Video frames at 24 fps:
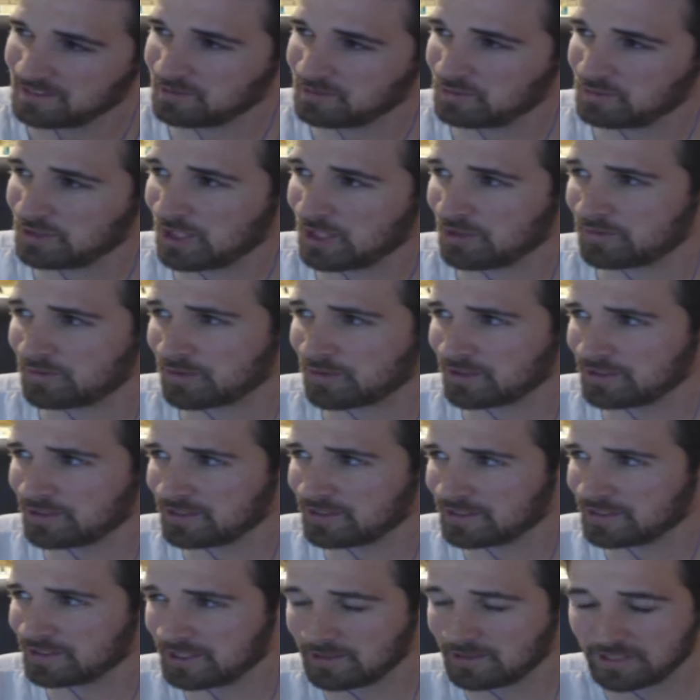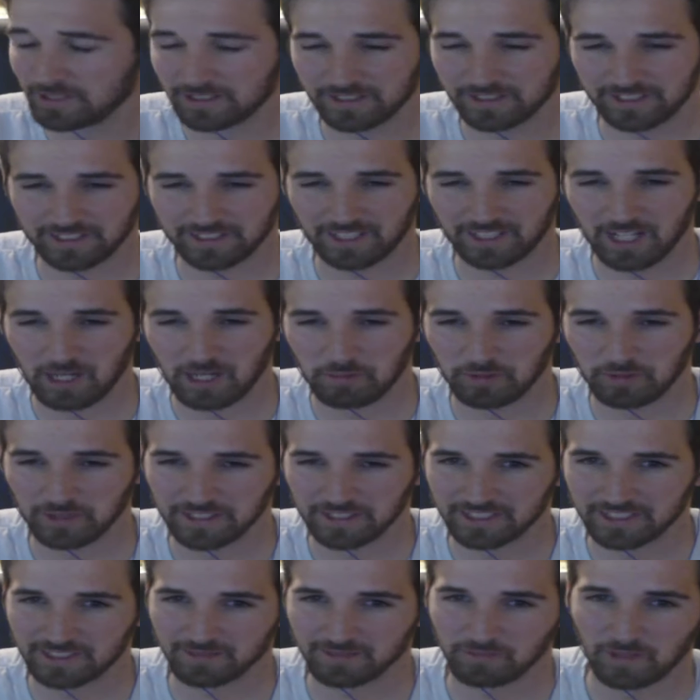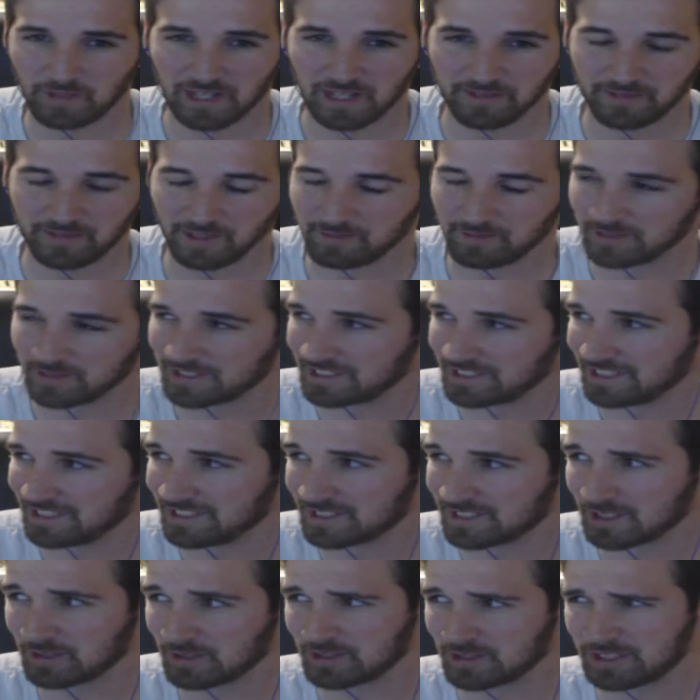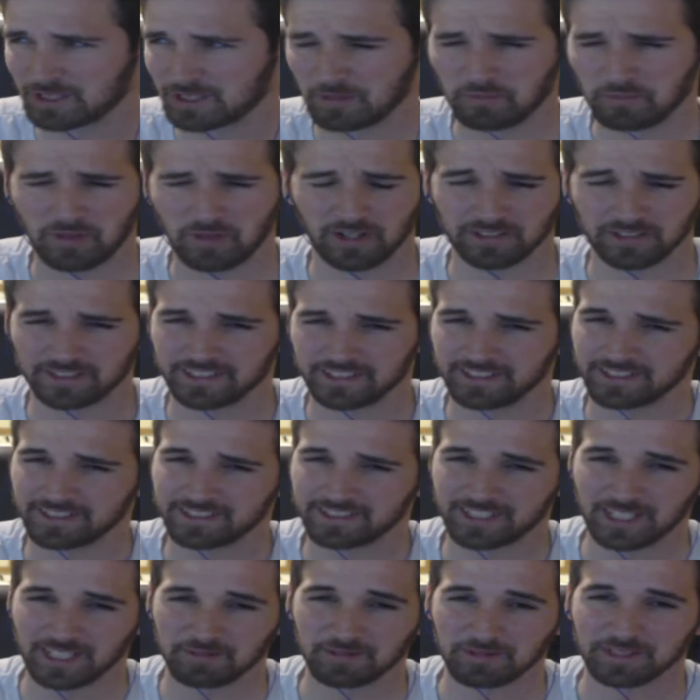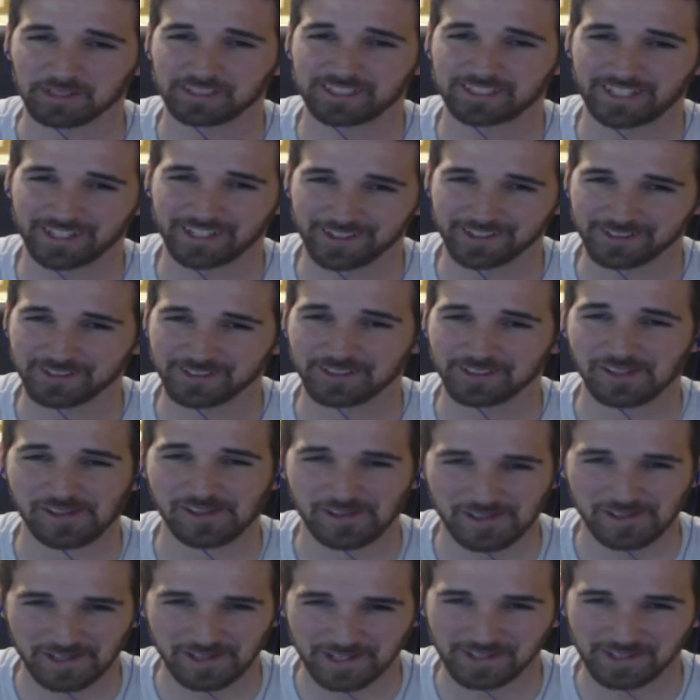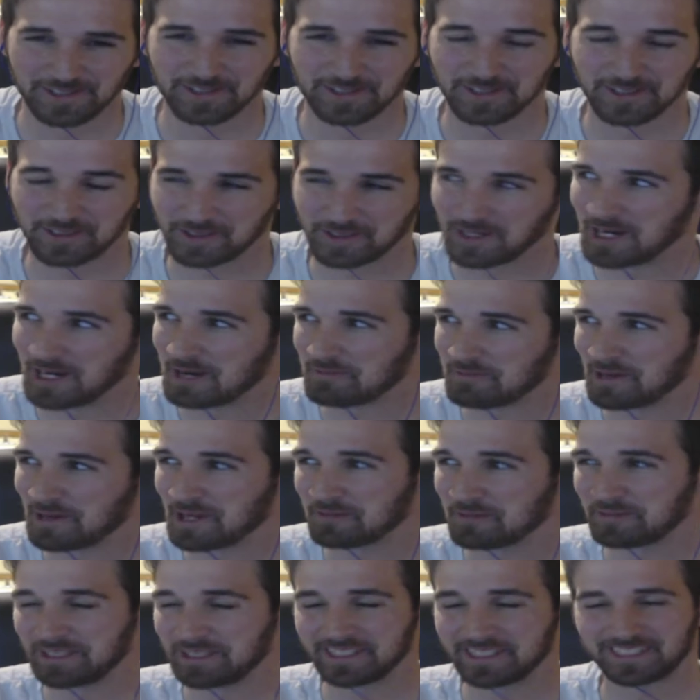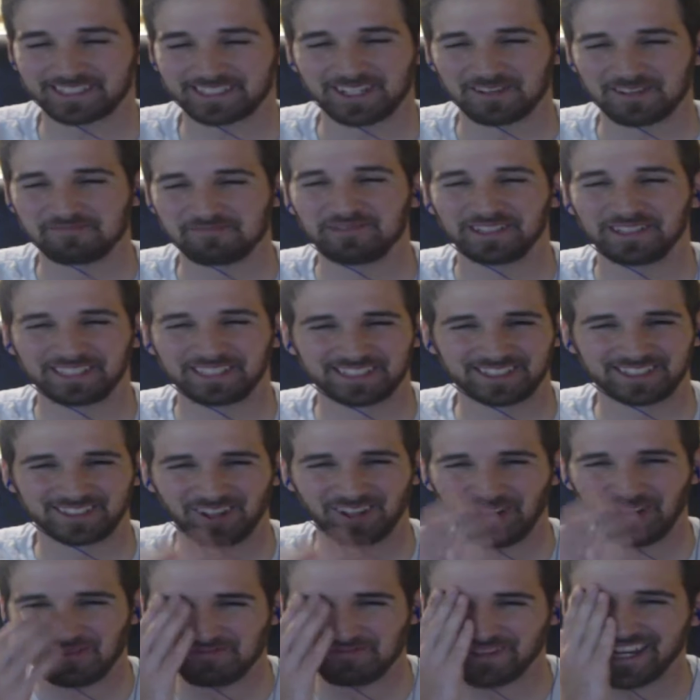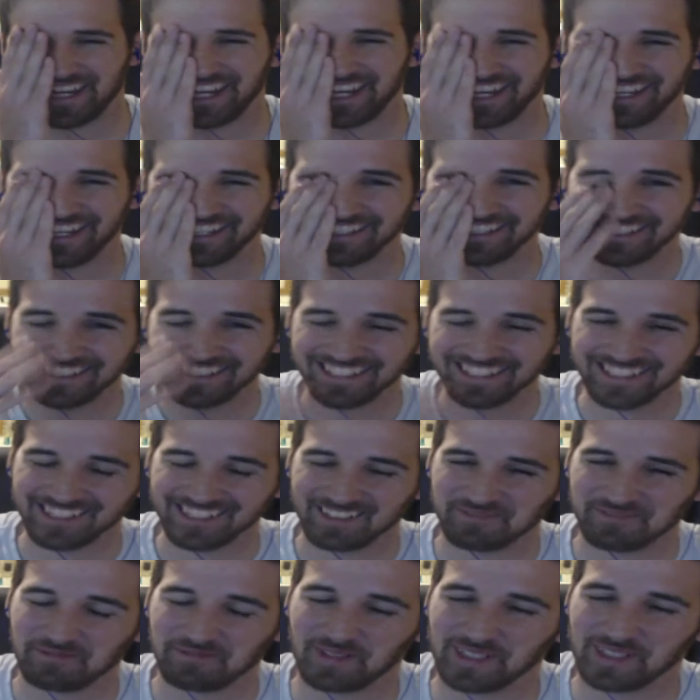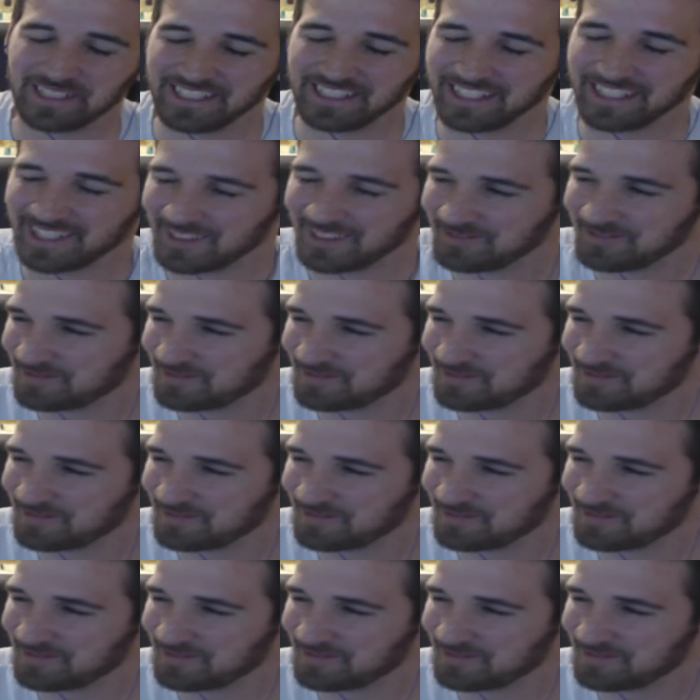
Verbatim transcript: no further ado, here's the compilation of my favorite scenes. There are some parts in this game that scared the little crap out of me. It scared me so bad. But yeah.